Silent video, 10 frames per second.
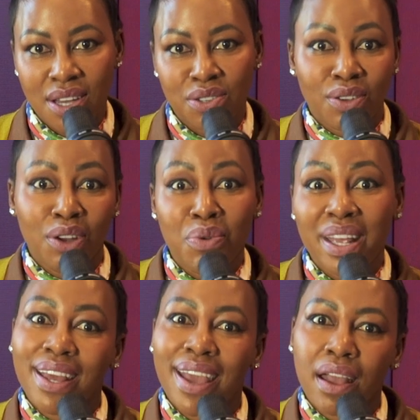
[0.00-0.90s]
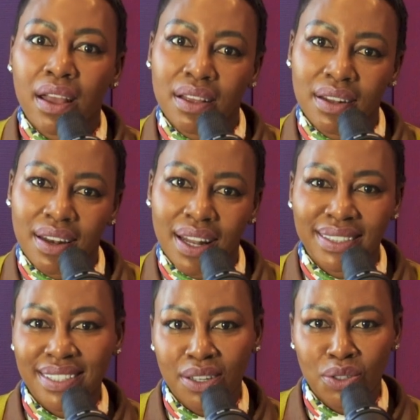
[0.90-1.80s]
She's got red hair like
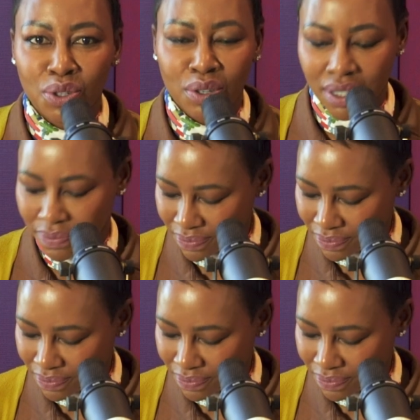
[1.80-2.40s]
Tina Turner.